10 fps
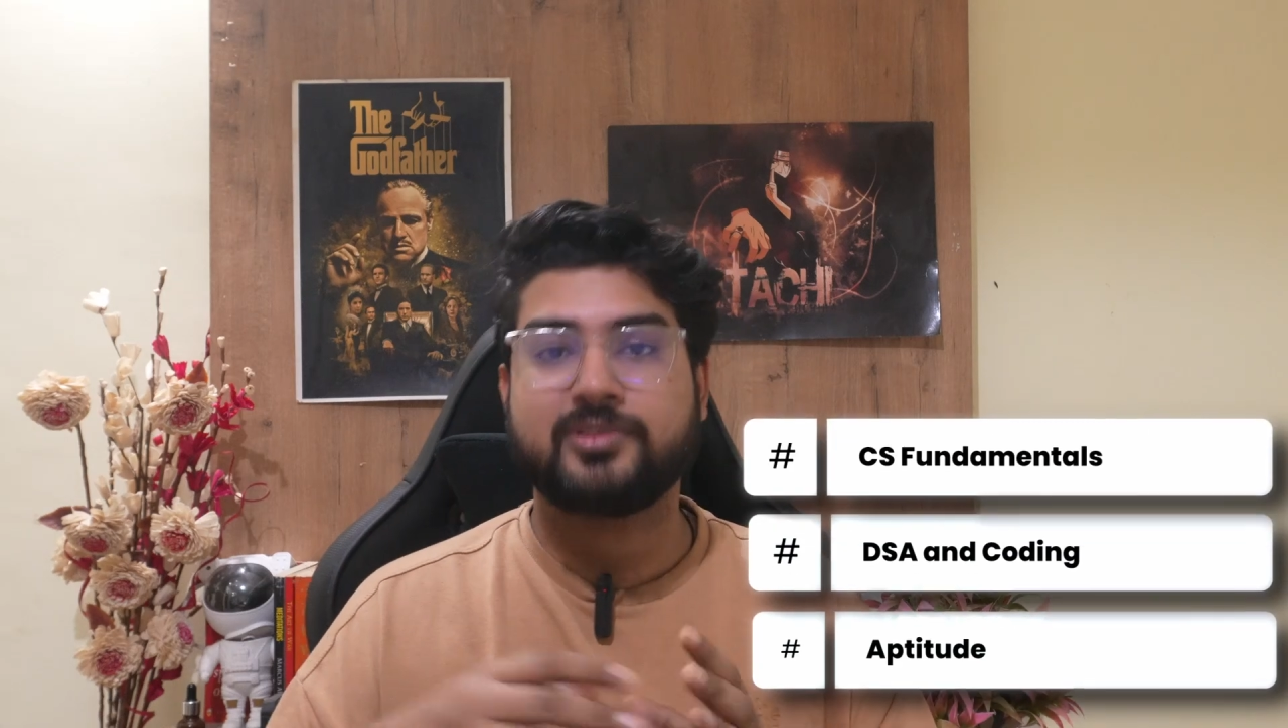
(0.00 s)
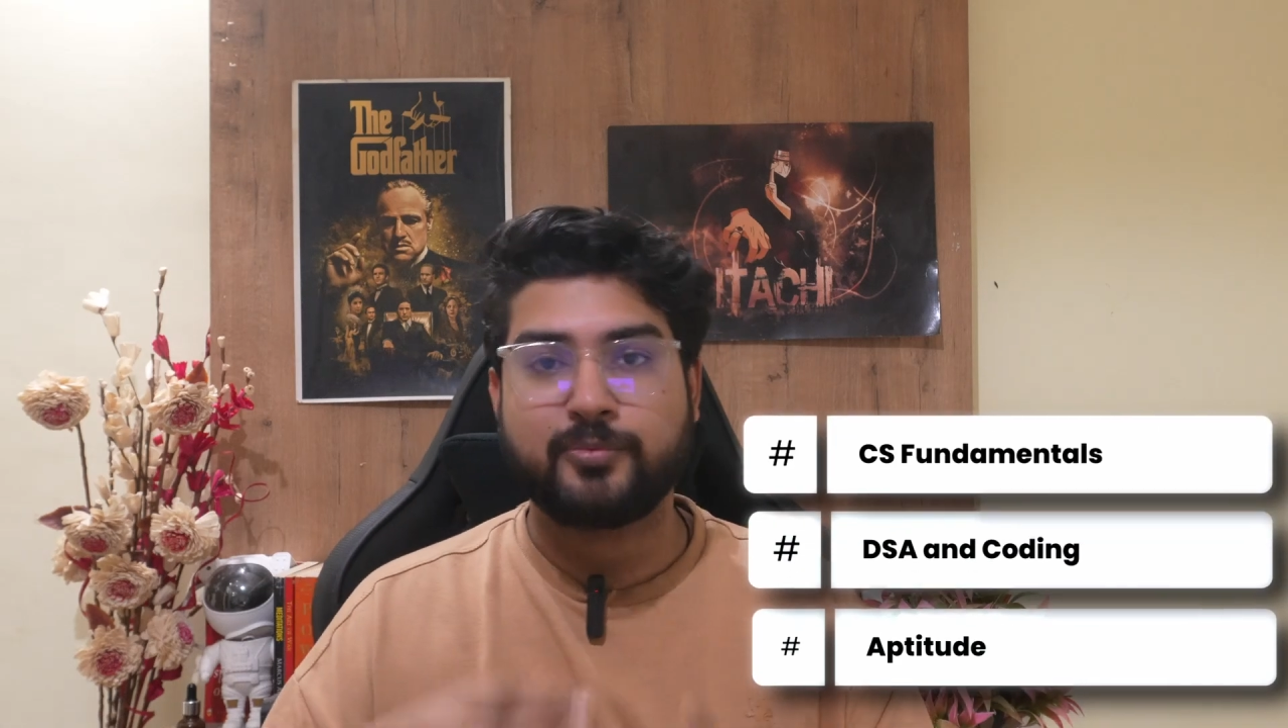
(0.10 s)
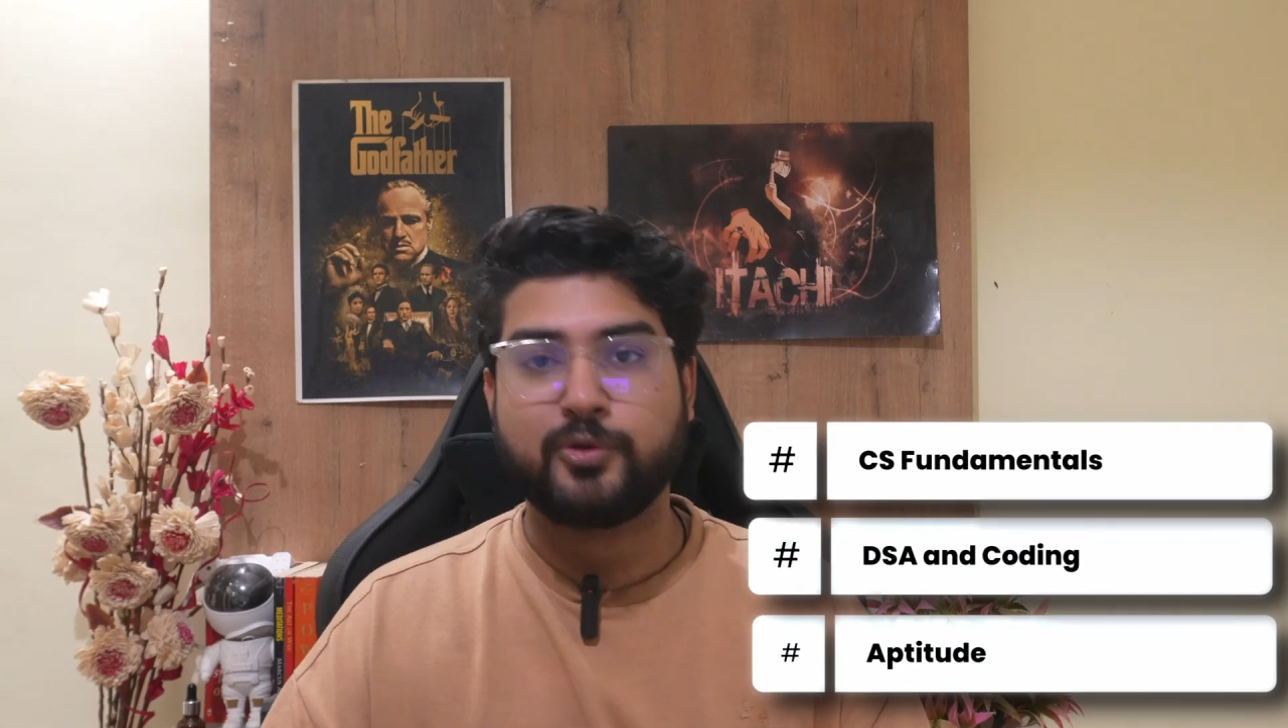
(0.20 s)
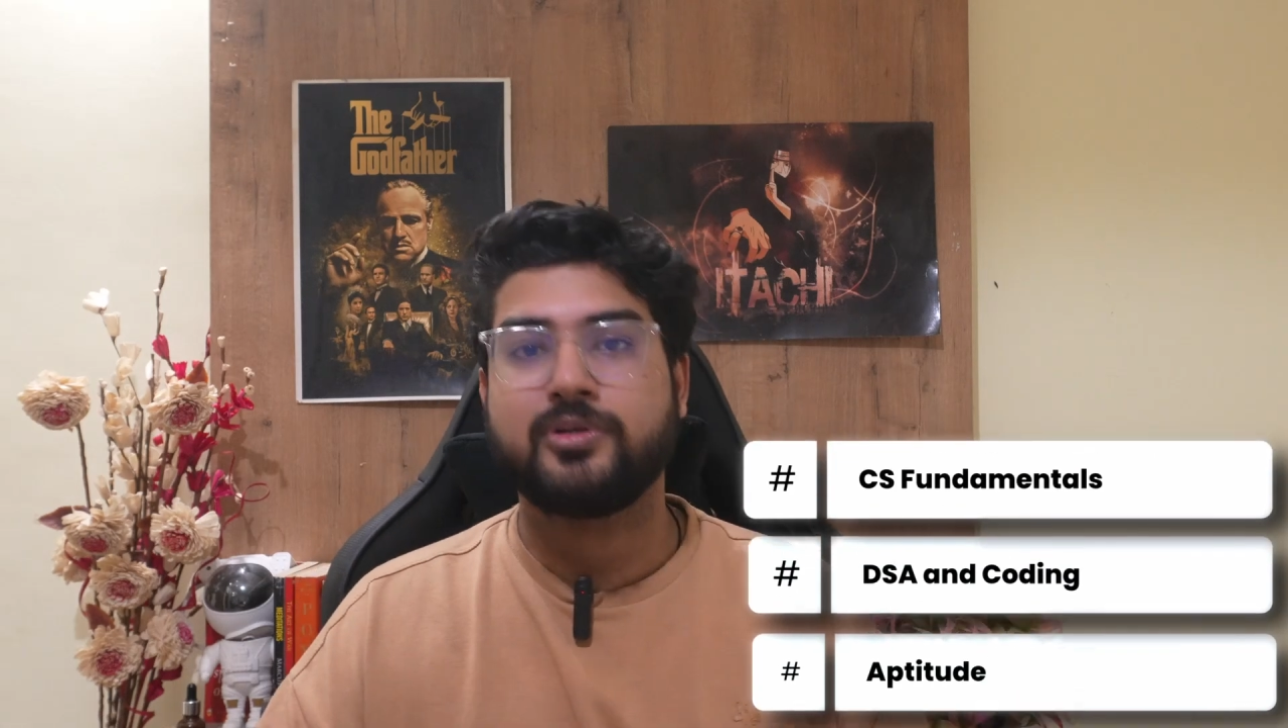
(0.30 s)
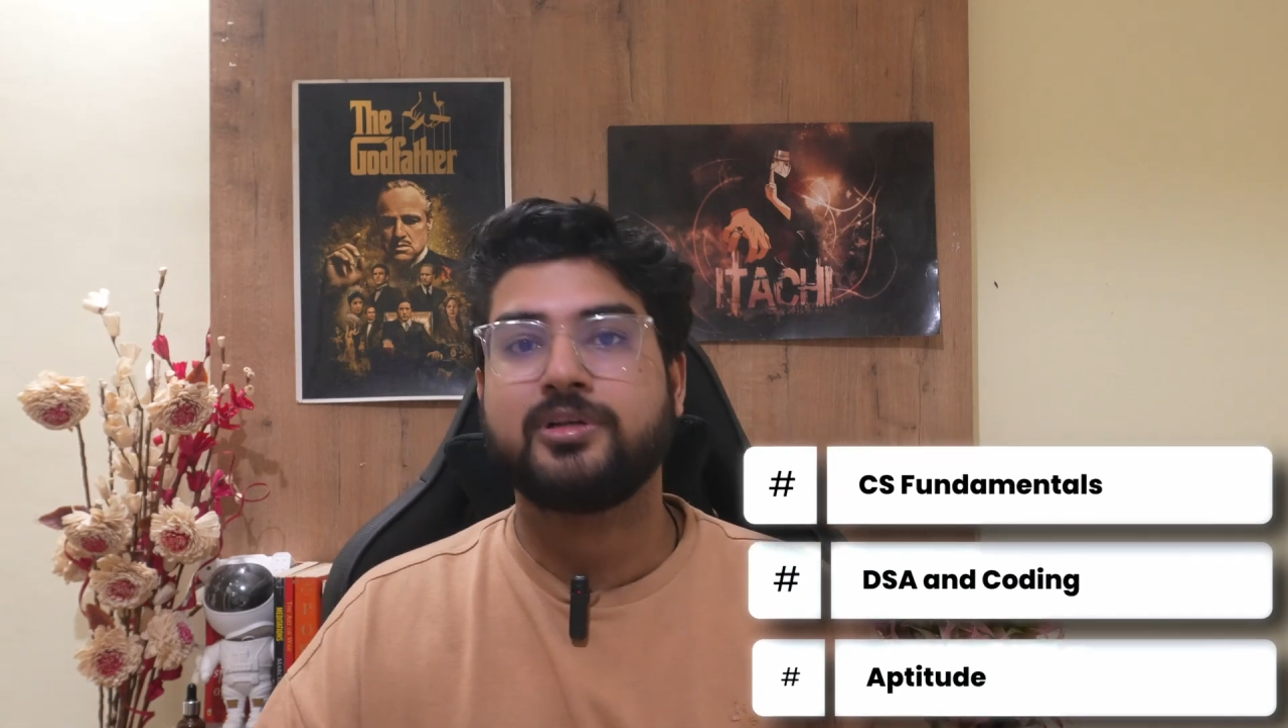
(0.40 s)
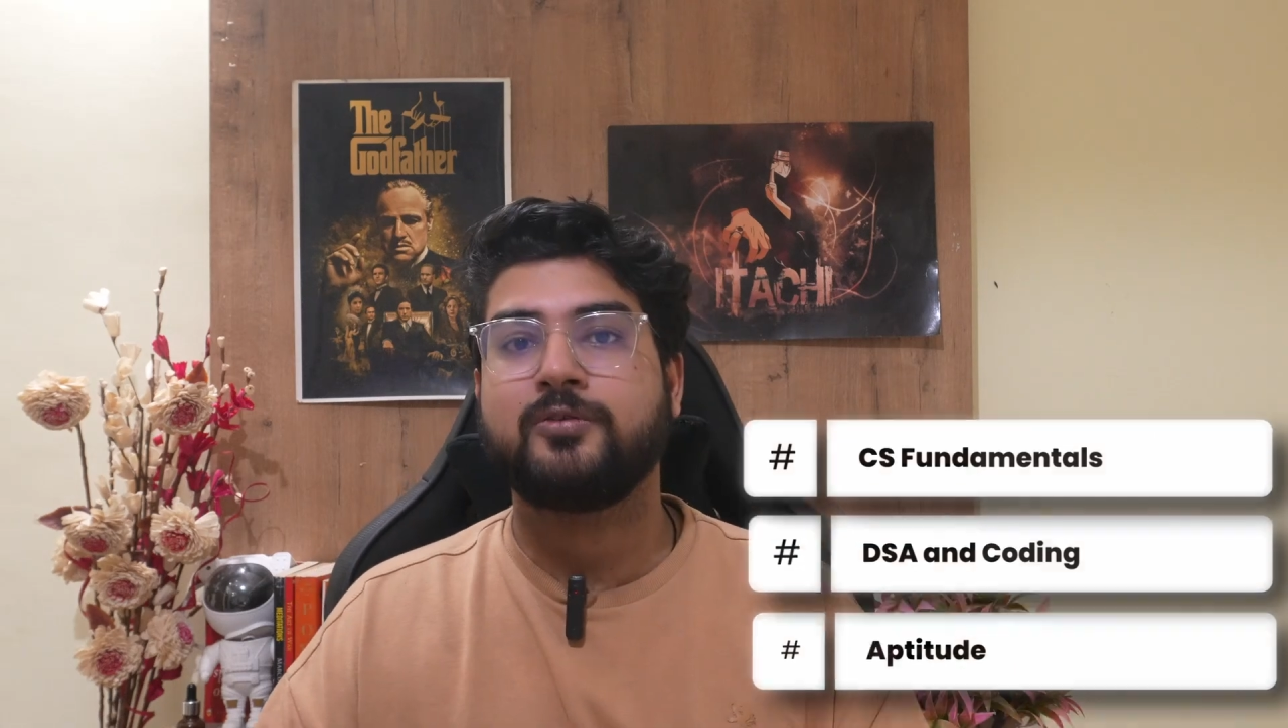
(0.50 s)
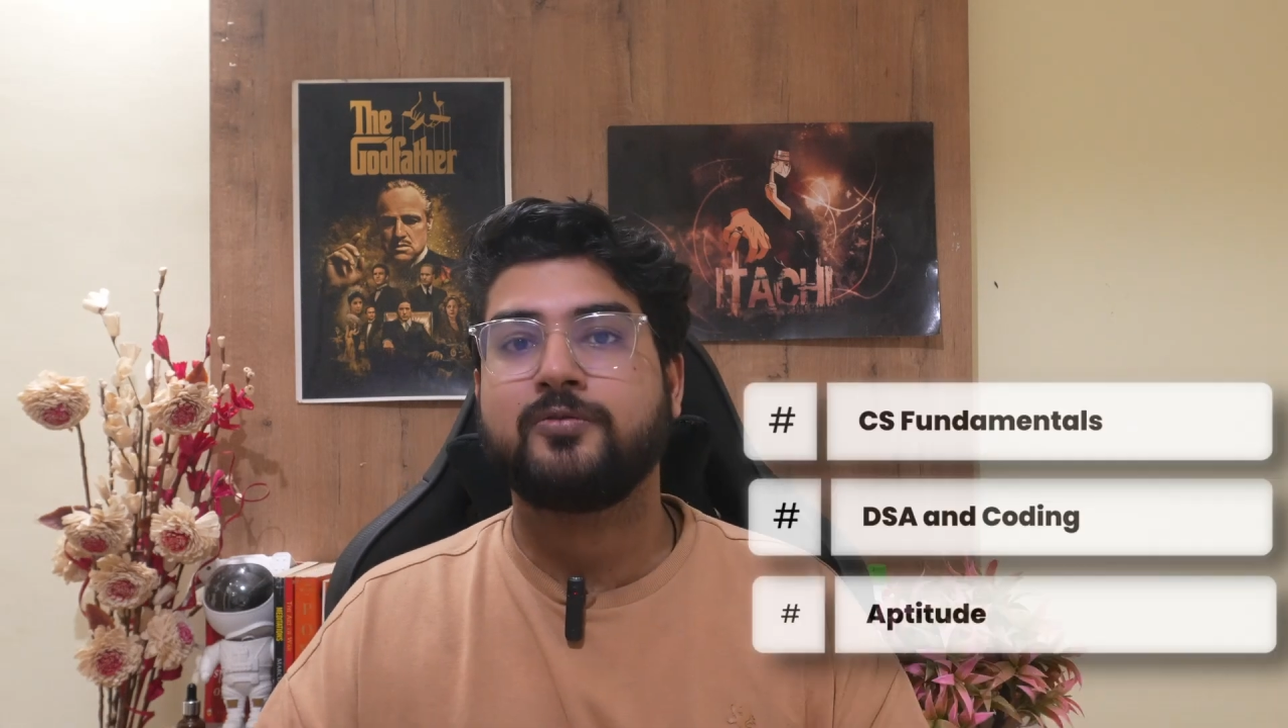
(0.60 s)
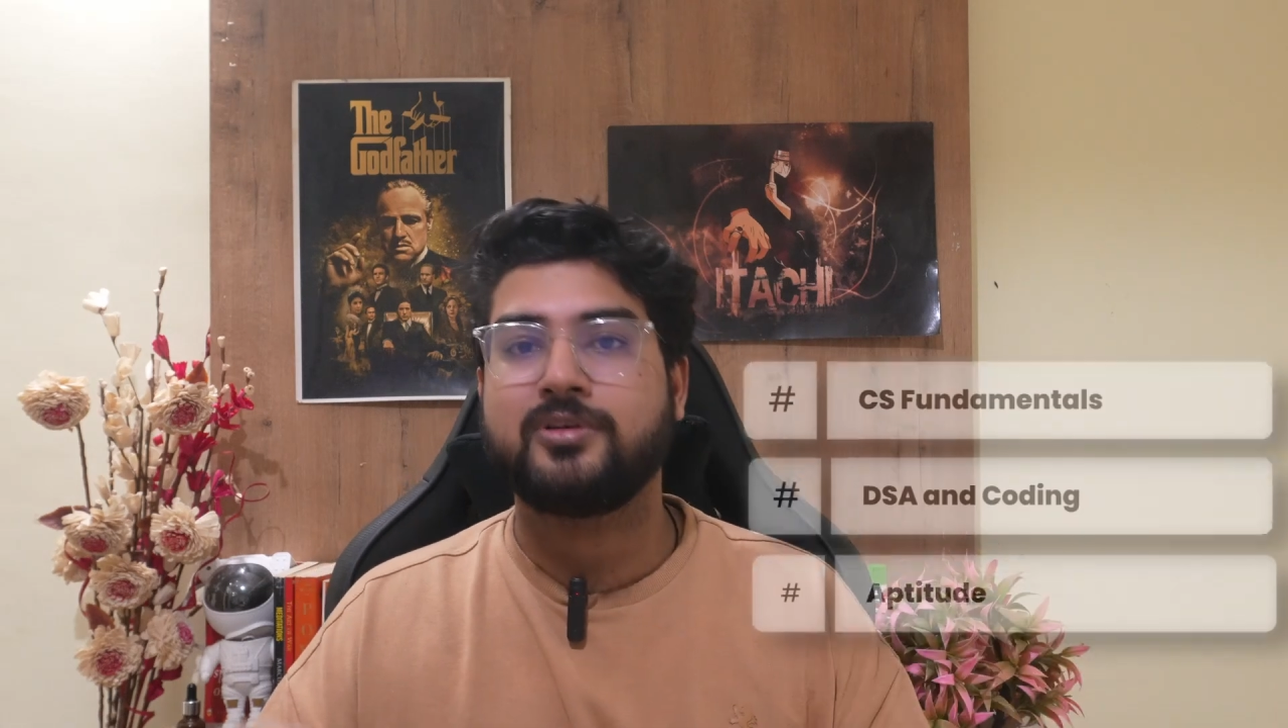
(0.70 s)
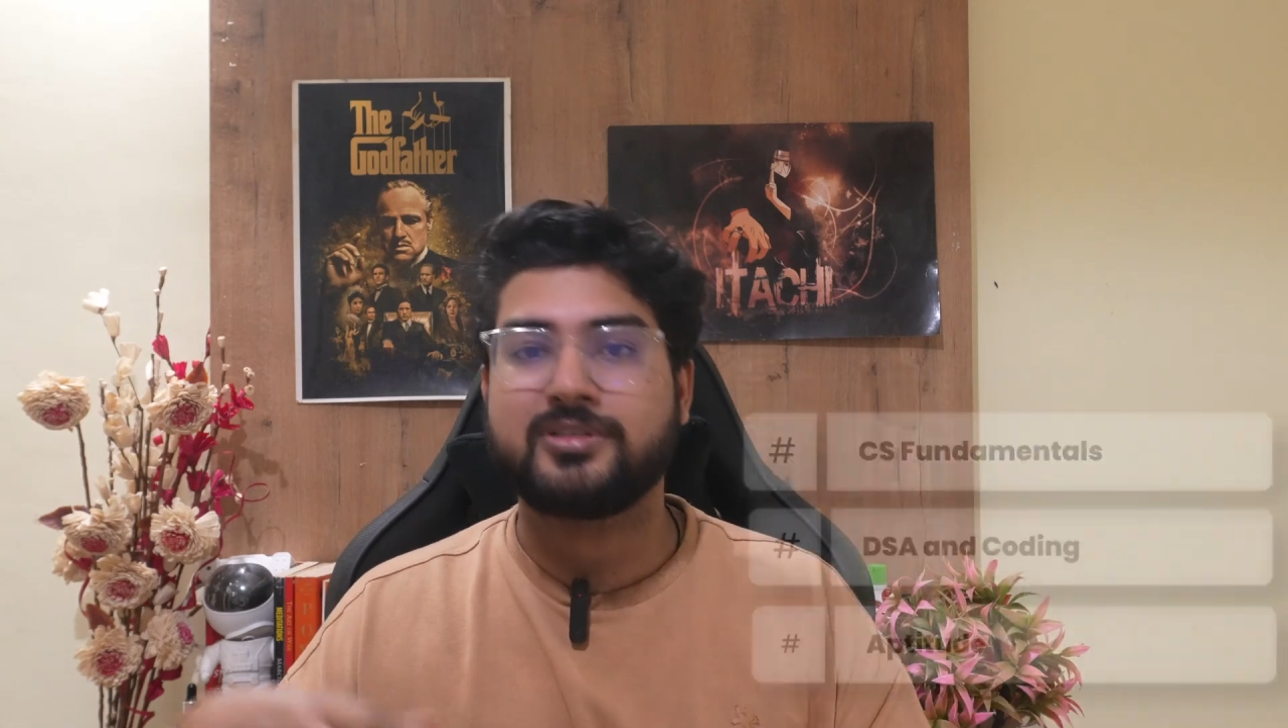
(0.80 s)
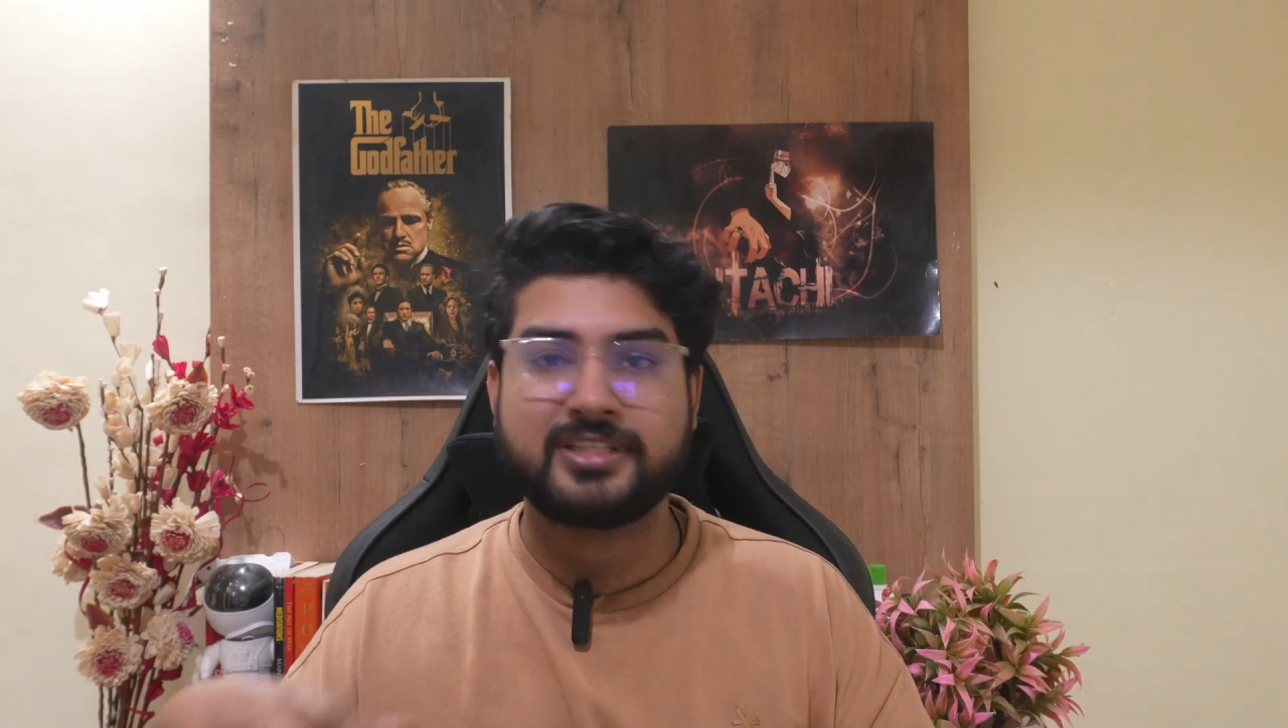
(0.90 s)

computer networks,